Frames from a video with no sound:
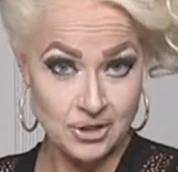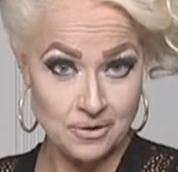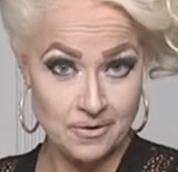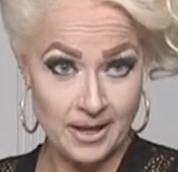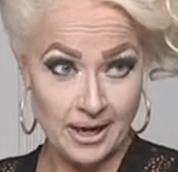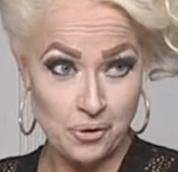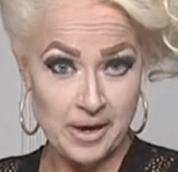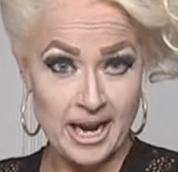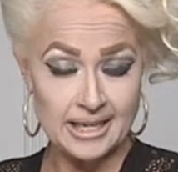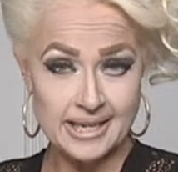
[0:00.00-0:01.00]
you know, that
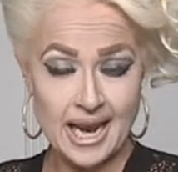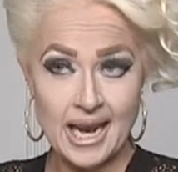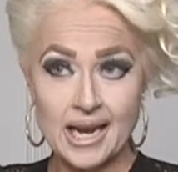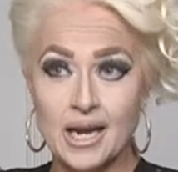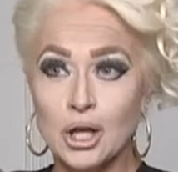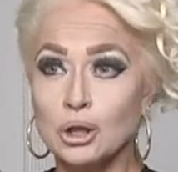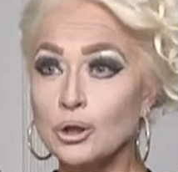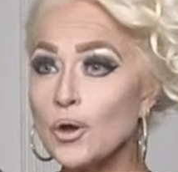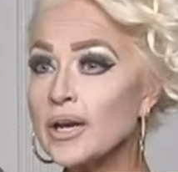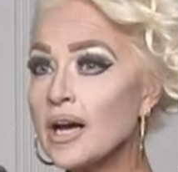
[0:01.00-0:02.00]
create a
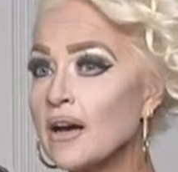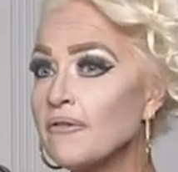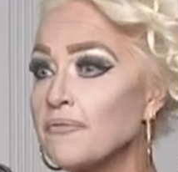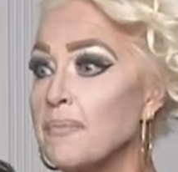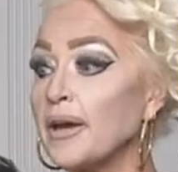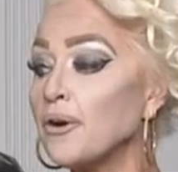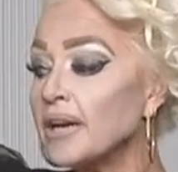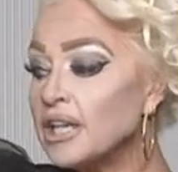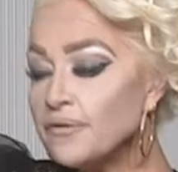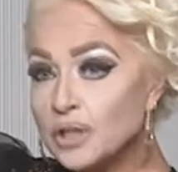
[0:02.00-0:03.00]
look of bigger
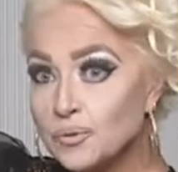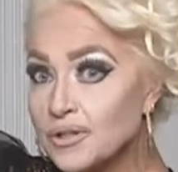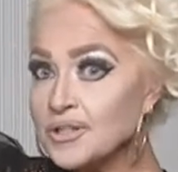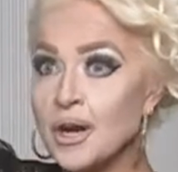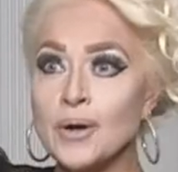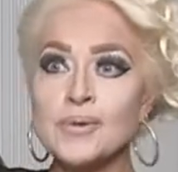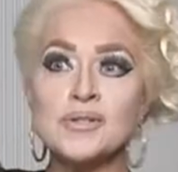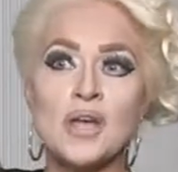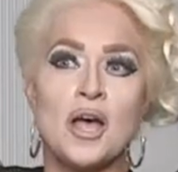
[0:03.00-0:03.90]
individual stones,